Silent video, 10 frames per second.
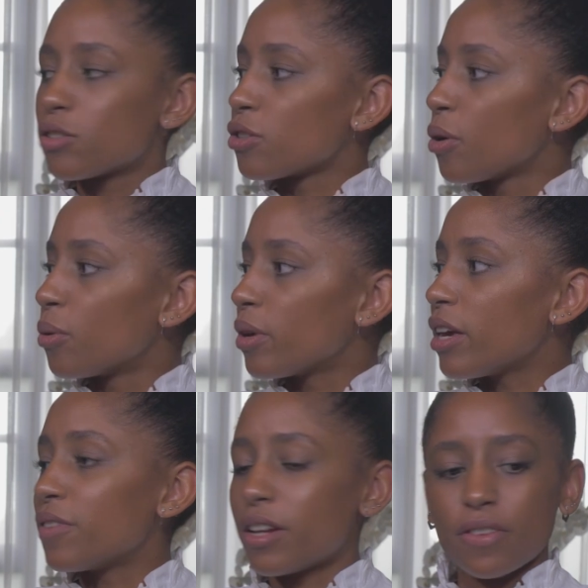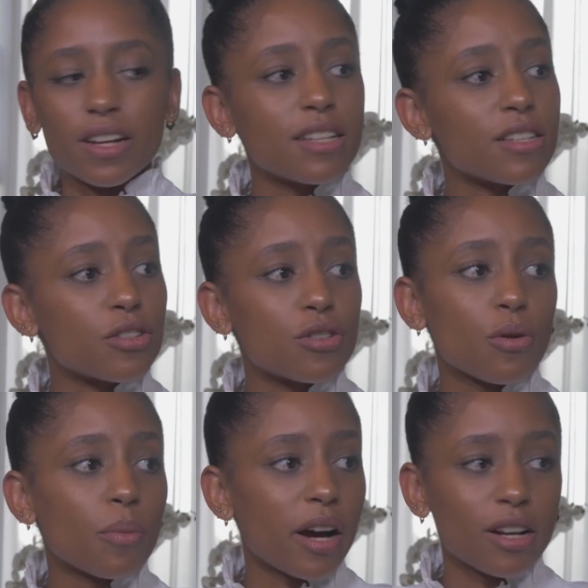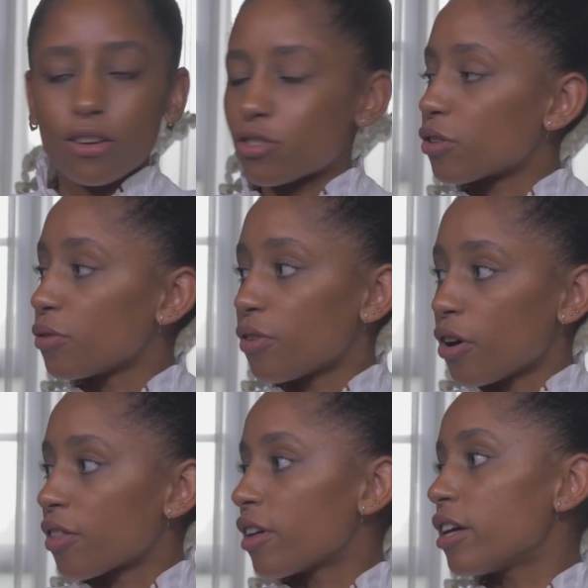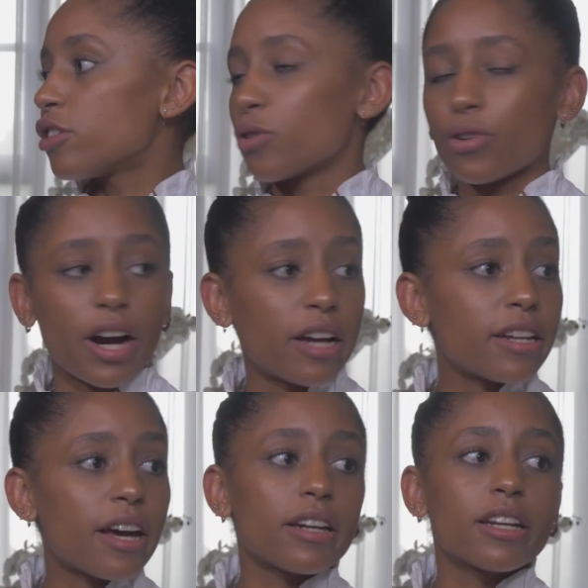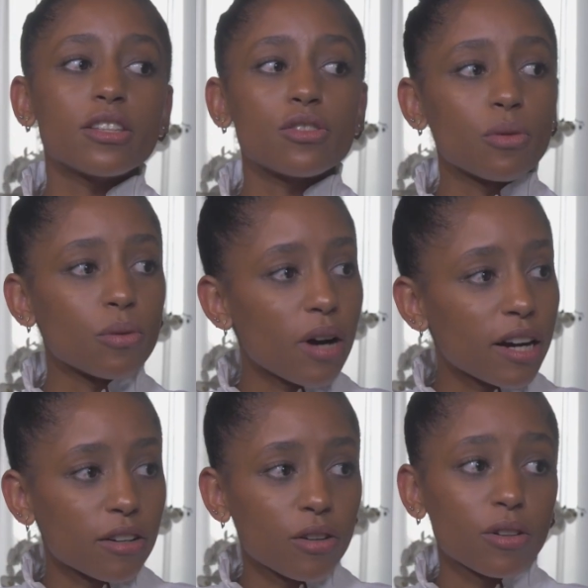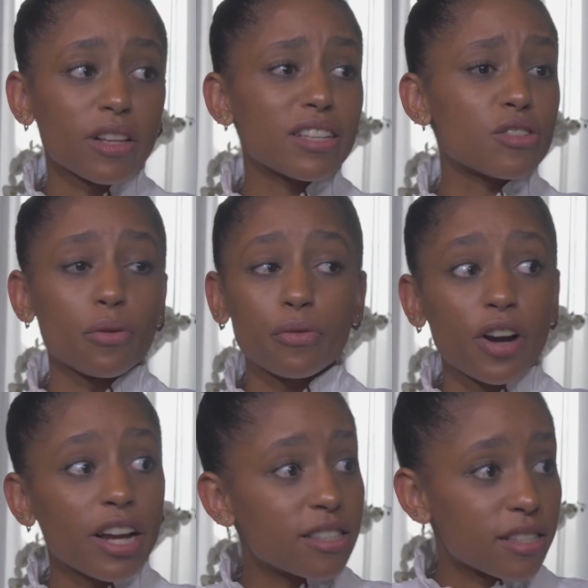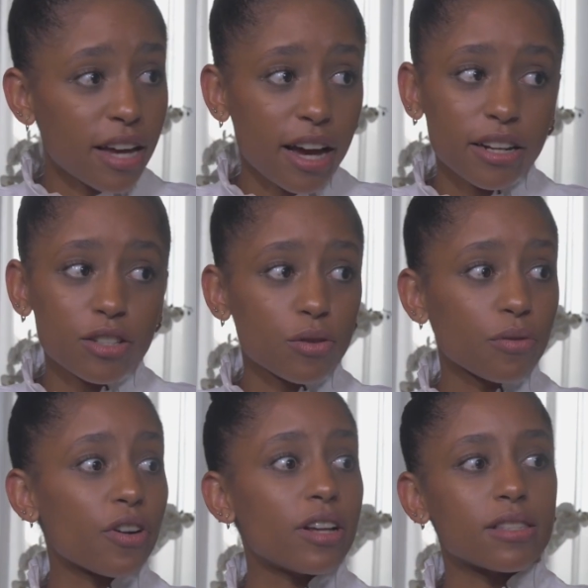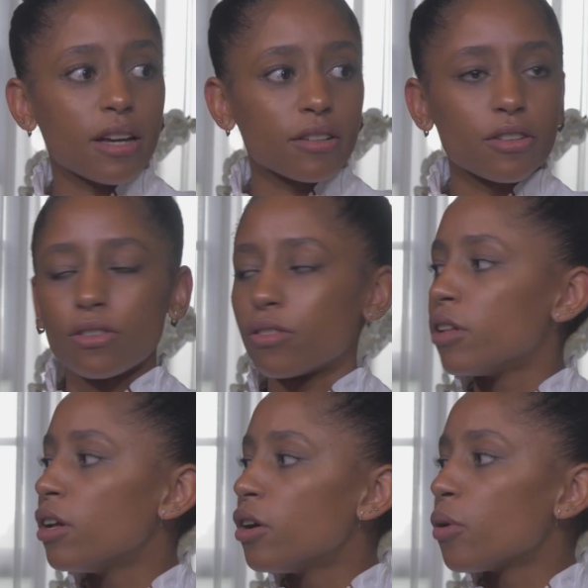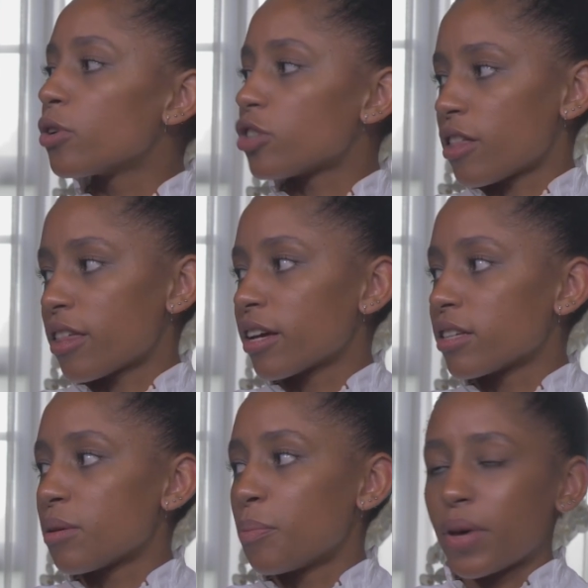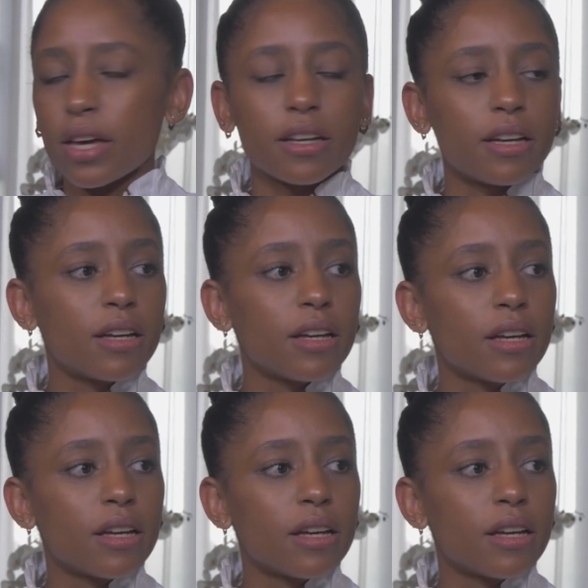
So even if it isn't your biological father, it's your granddad, it's your uncle, it's your friend's dad, it's your friend's uncle, which I think is a big